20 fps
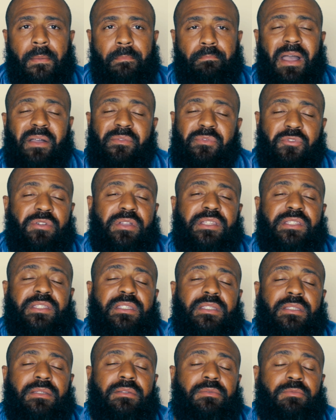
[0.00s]
My
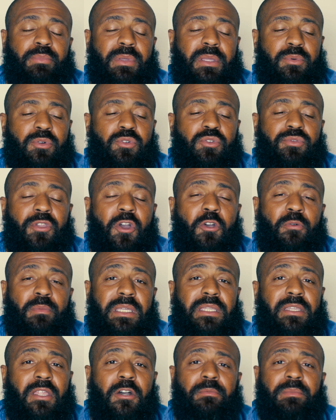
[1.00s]
friends, people who know
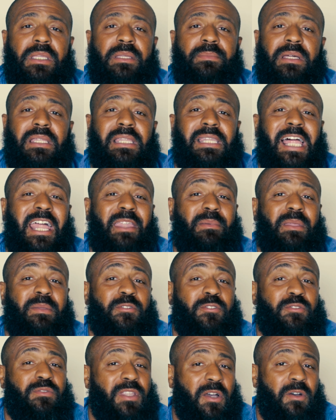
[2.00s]
me, but a lot of
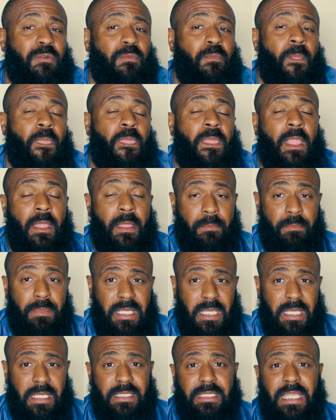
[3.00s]
people who don't,
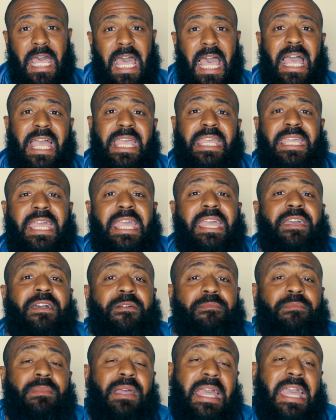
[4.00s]
because I
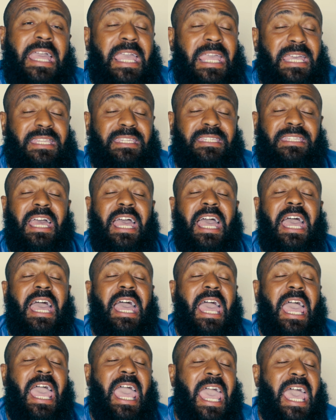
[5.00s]
am an
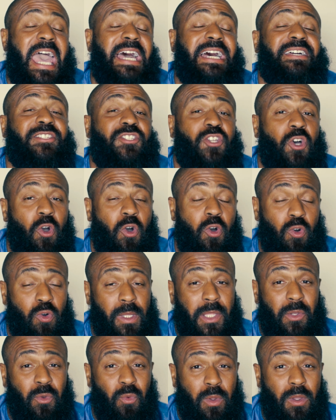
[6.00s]

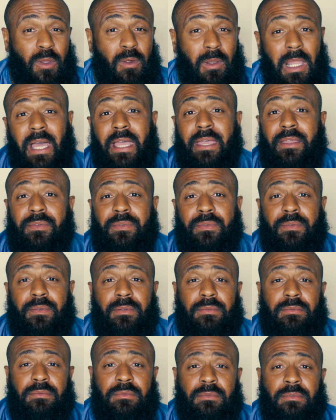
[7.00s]
asshole in real life.
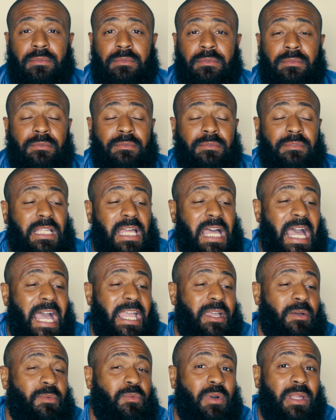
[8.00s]

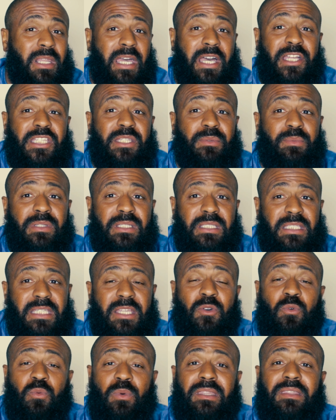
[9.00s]
I am
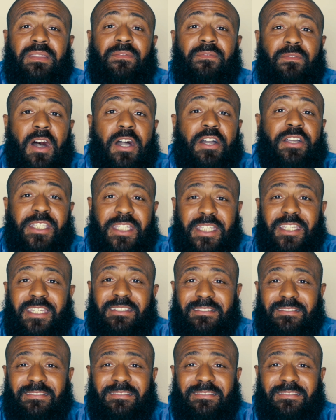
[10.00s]
100% with fuck shit.